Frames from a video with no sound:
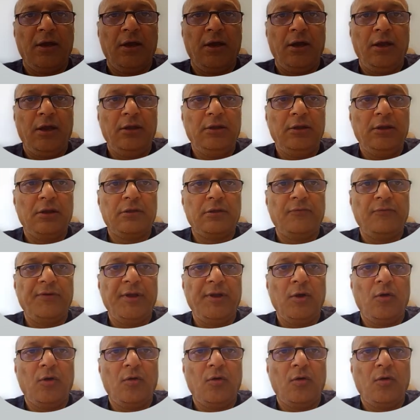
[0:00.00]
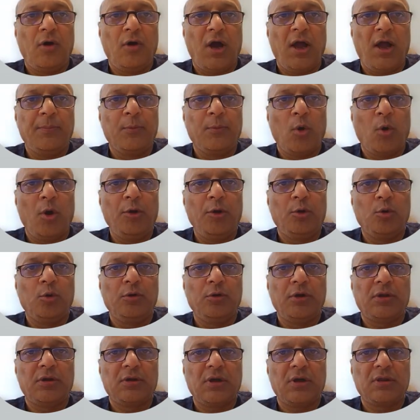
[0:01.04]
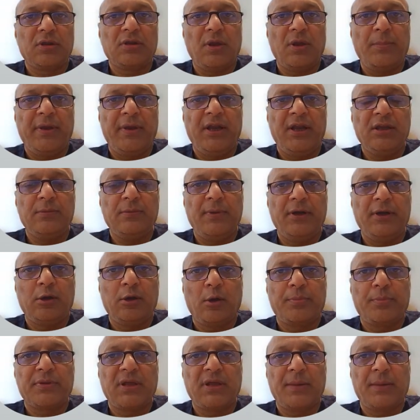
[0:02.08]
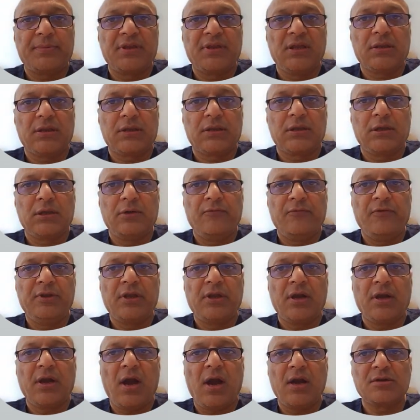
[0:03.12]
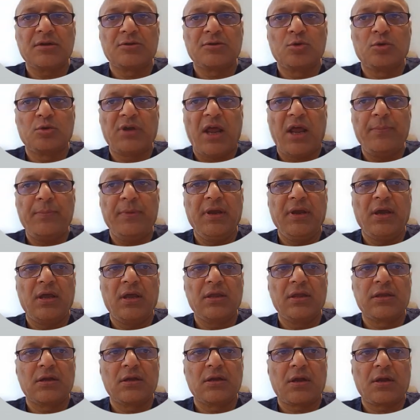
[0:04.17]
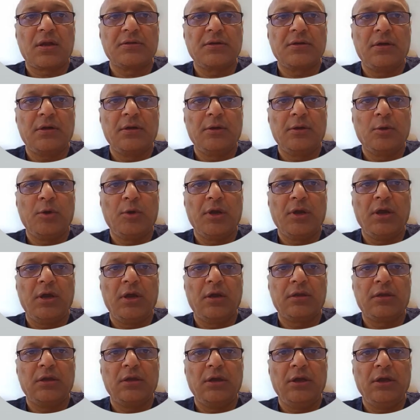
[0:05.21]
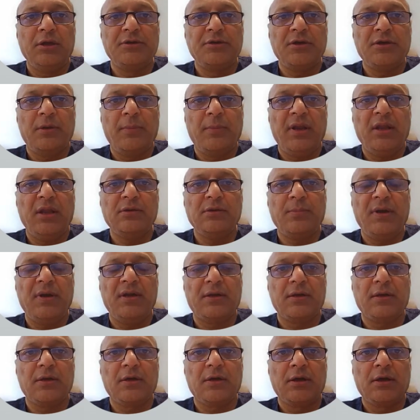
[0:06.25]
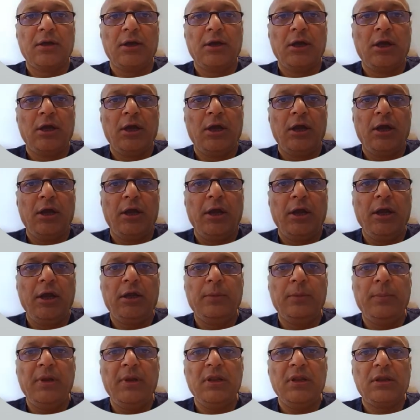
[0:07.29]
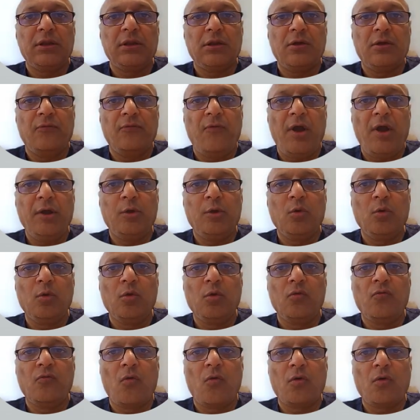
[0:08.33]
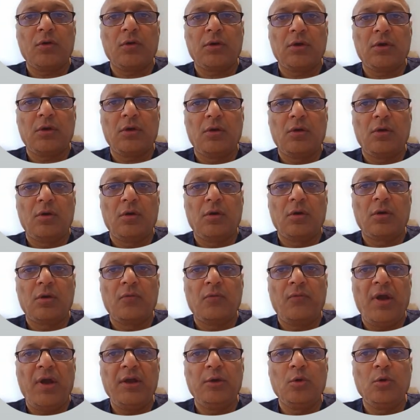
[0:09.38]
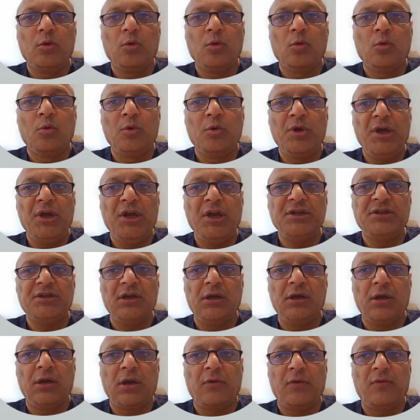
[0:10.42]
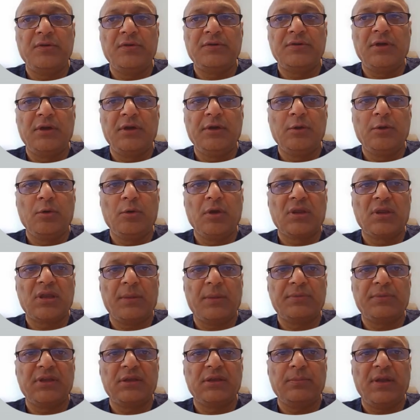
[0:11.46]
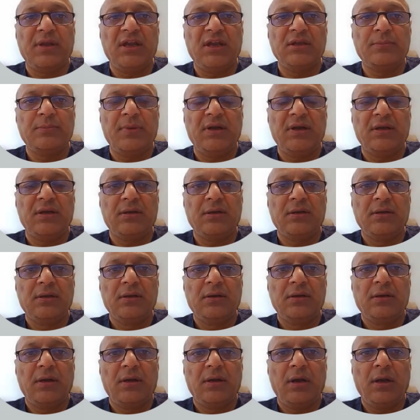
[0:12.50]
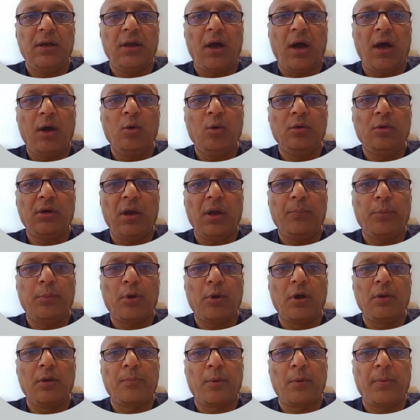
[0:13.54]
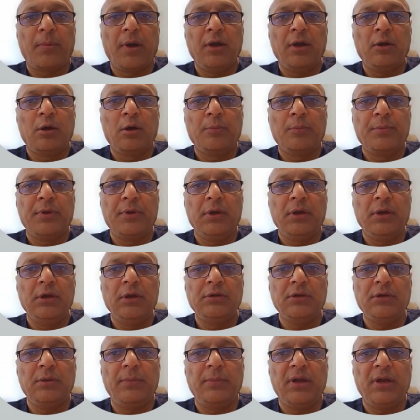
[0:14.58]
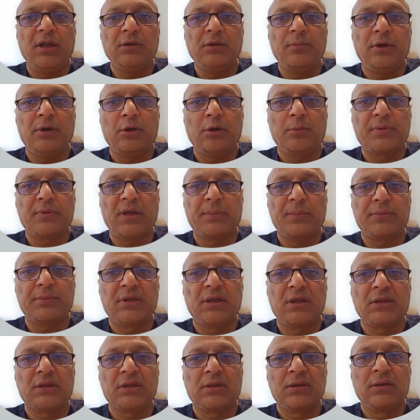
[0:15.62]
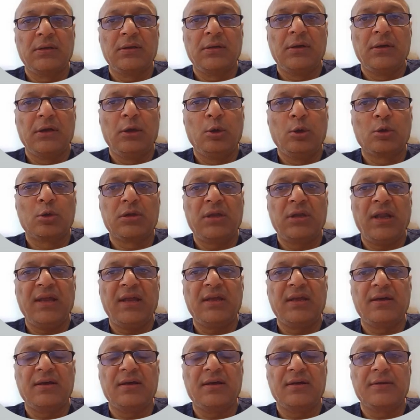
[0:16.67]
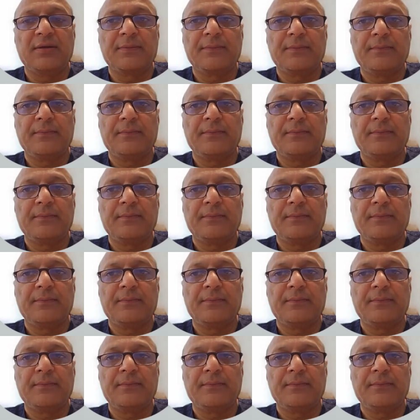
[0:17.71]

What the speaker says: In this video, I am going to discuss the management of sepsis with regards to timing consideration during its initial management. It means when to do what or when to do each intervention during sepsis management and how temporal profile of initial management of sepsis looks like. I